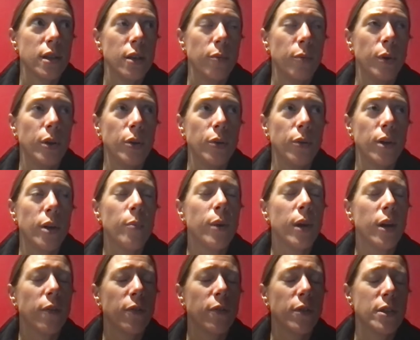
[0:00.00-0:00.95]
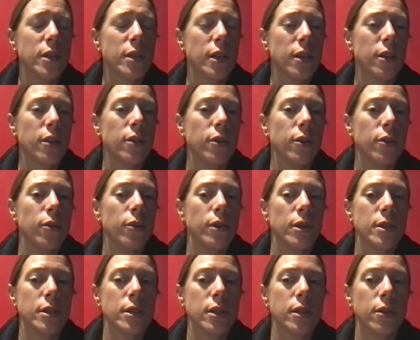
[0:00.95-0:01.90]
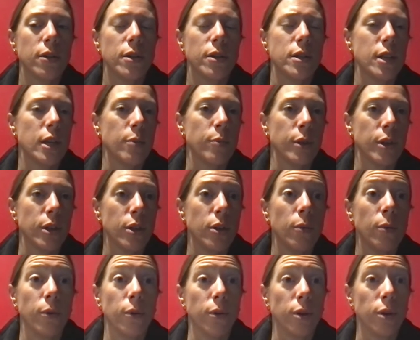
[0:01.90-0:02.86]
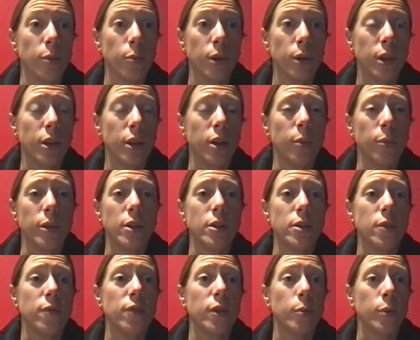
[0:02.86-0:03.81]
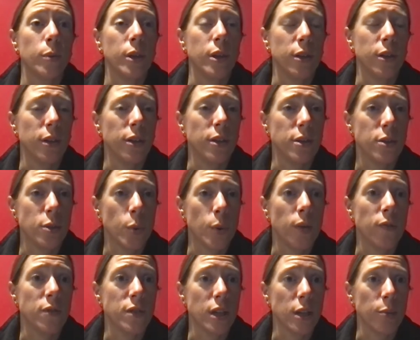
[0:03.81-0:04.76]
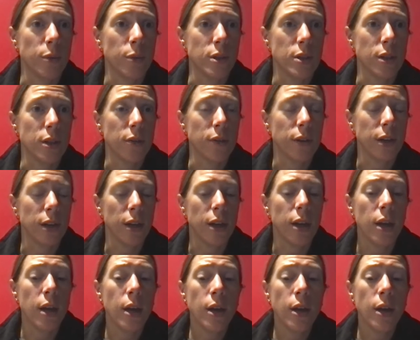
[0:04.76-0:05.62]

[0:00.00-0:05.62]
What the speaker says: when you come back for a second year, you're considered a segment Q or a completer because you've completed all 12 segments already.